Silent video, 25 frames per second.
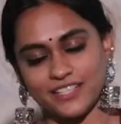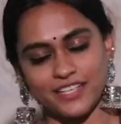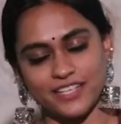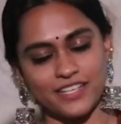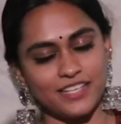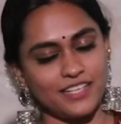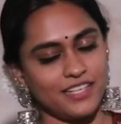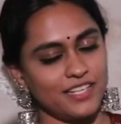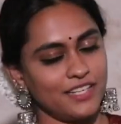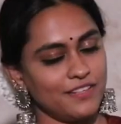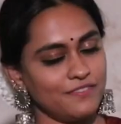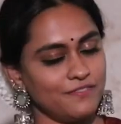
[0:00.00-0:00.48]
They
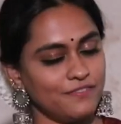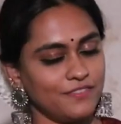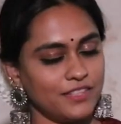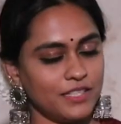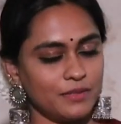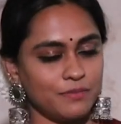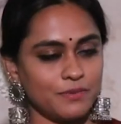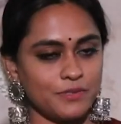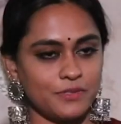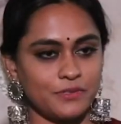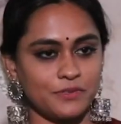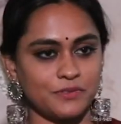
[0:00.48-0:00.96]
are
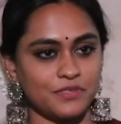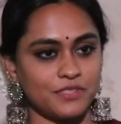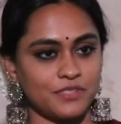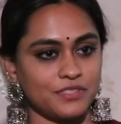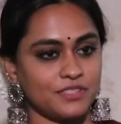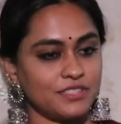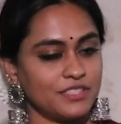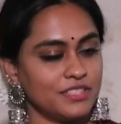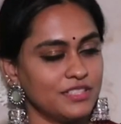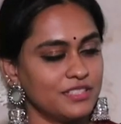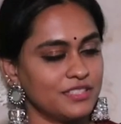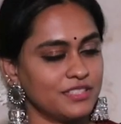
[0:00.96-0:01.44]
lovely
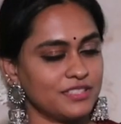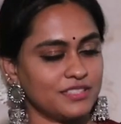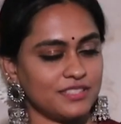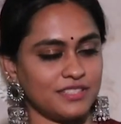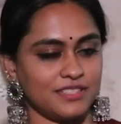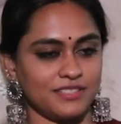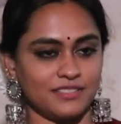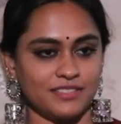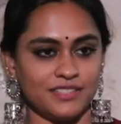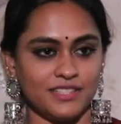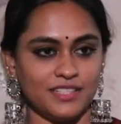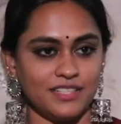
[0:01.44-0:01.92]
producers.
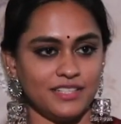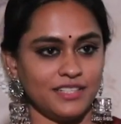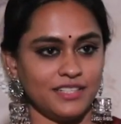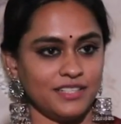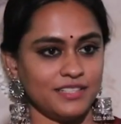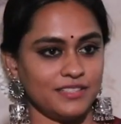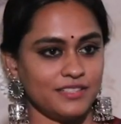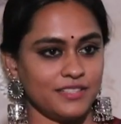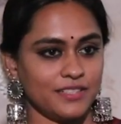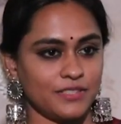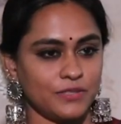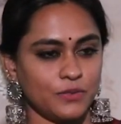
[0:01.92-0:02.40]
Seriously.
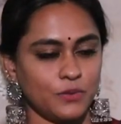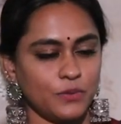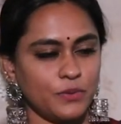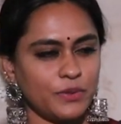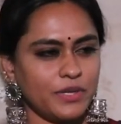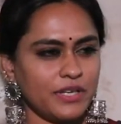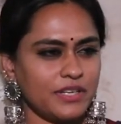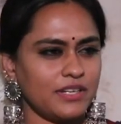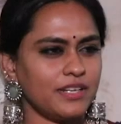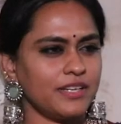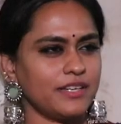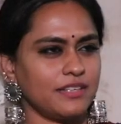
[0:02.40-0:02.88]
They took
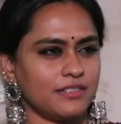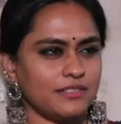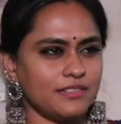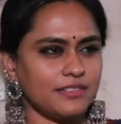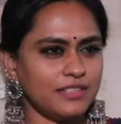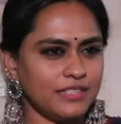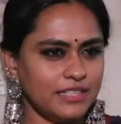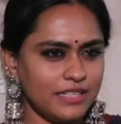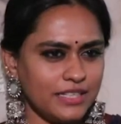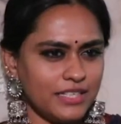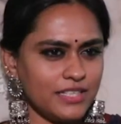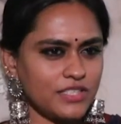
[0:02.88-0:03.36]
care like
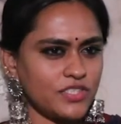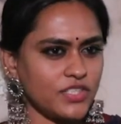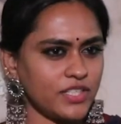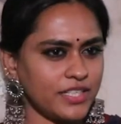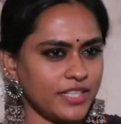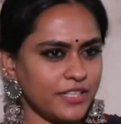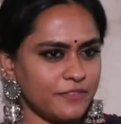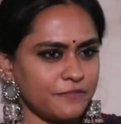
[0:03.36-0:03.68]
each and